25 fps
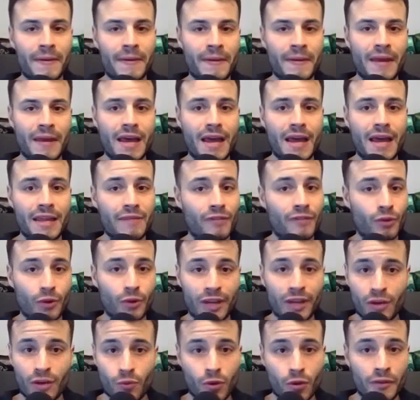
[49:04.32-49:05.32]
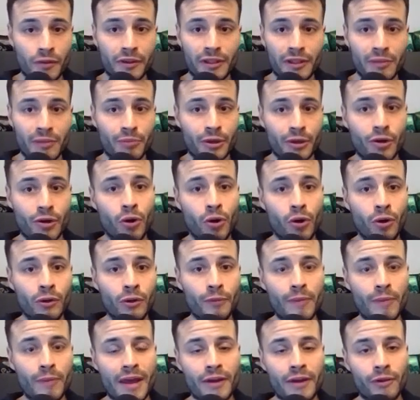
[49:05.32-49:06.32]
And even though he had won the Olympic
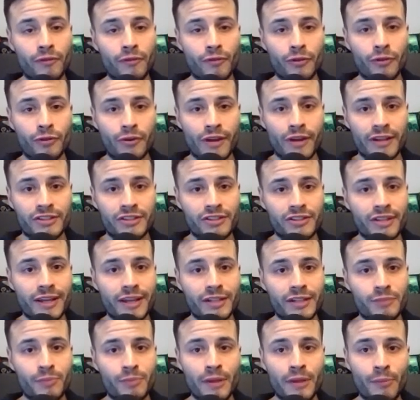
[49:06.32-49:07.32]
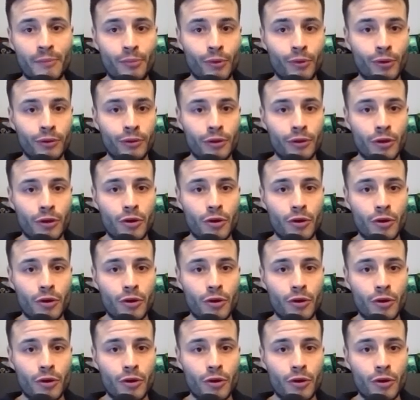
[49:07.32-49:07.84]
gold medal for the United States, people